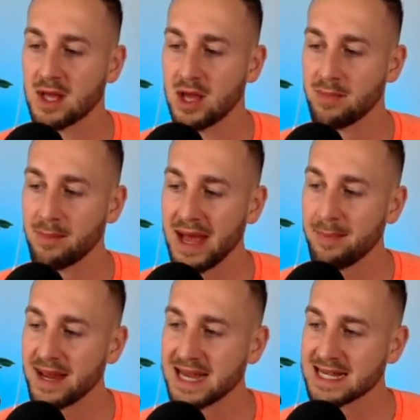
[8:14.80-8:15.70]
But
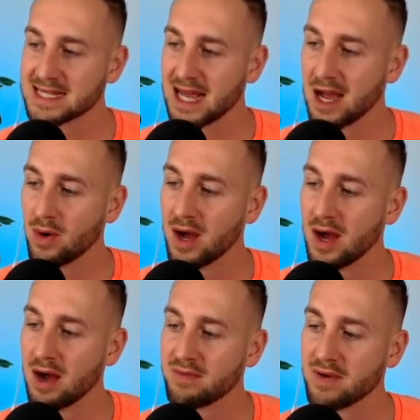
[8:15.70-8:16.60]
Pepe is now a
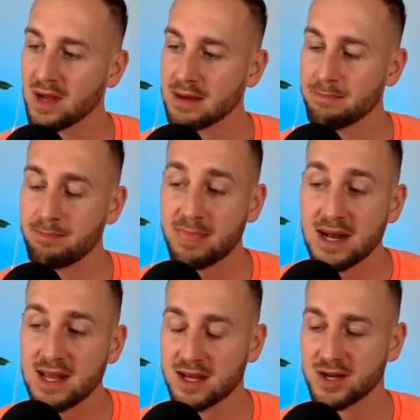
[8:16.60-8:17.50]
half a
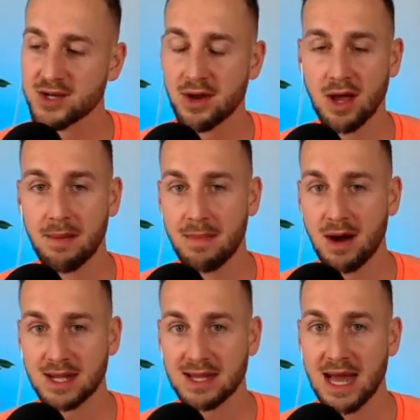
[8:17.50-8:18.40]
billion dollar
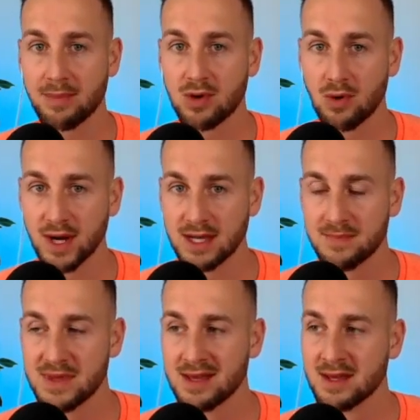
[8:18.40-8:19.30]
market cap coin.
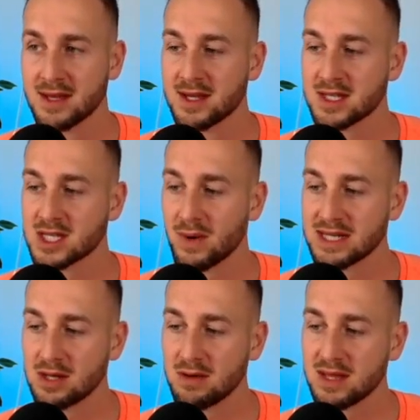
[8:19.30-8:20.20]
So I
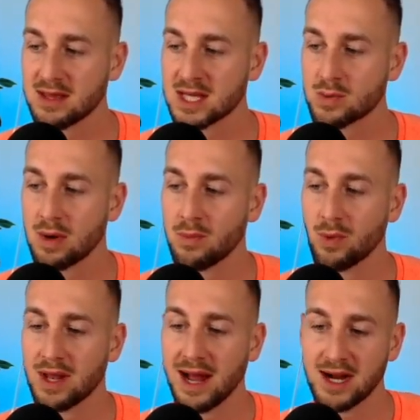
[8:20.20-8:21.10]
do think this one
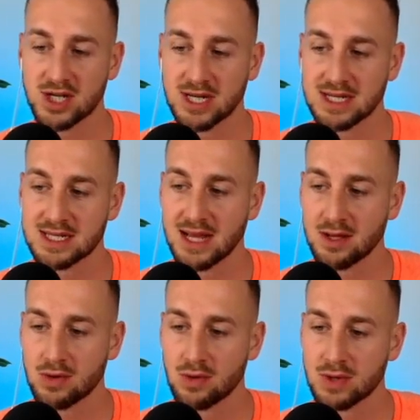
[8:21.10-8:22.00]
will actually stay
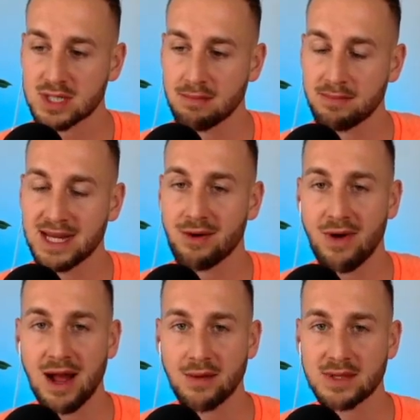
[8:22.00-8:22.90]
the course and be
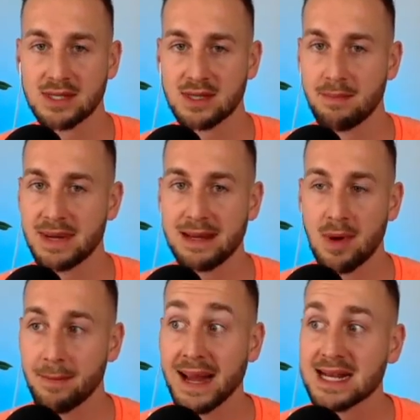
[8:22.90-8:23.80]
around. The
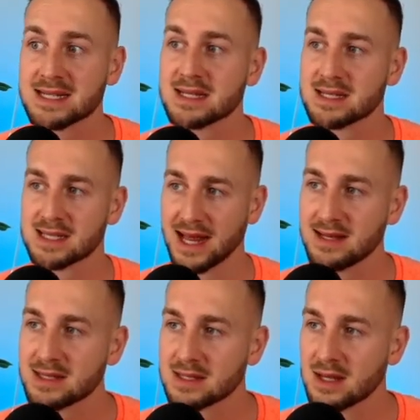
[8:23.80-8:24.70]
meme makes
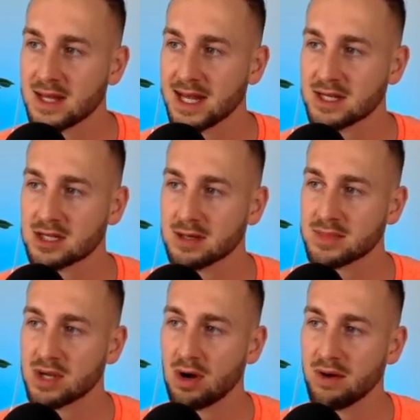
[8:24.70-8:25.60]
sense in
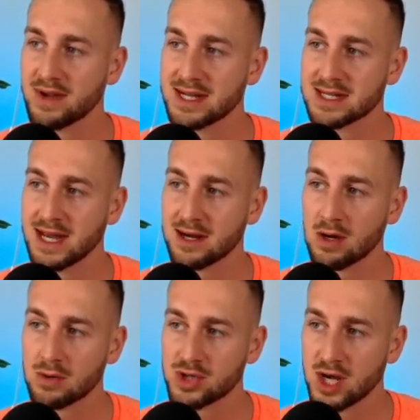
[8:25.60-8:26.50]
terms of internet
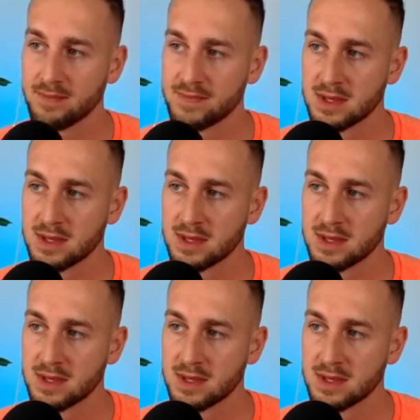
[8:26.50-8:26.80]
culture.